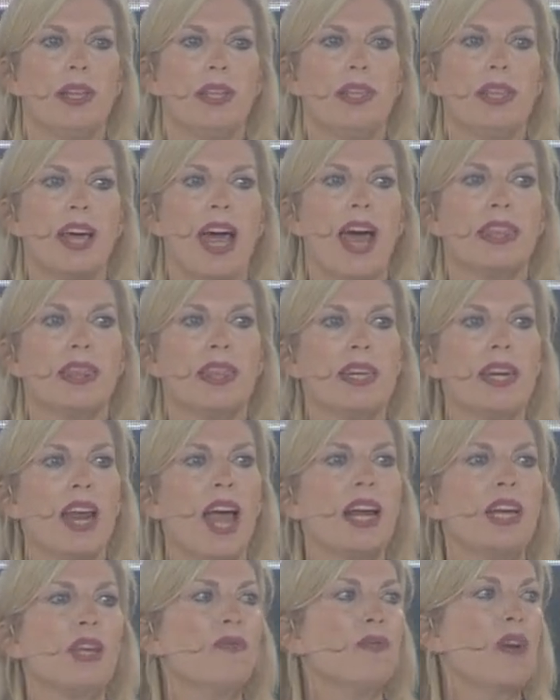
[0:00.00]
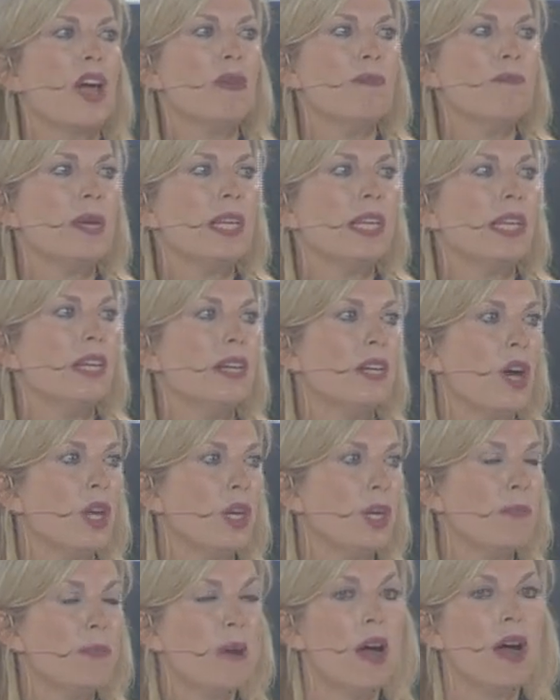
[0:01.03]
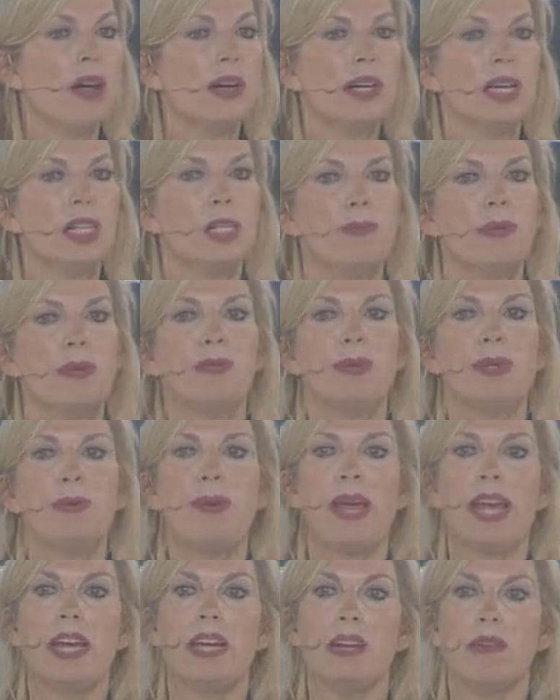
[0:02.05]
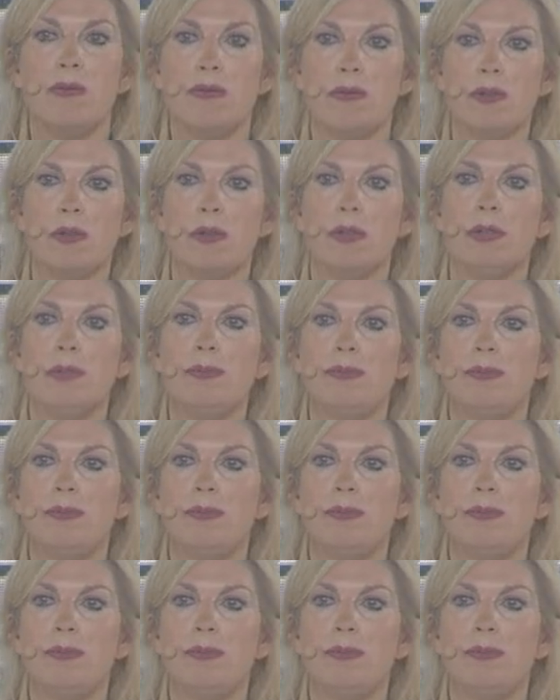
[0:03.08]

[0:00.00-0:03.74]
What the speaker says: that the $95 million bond has been repaid in full.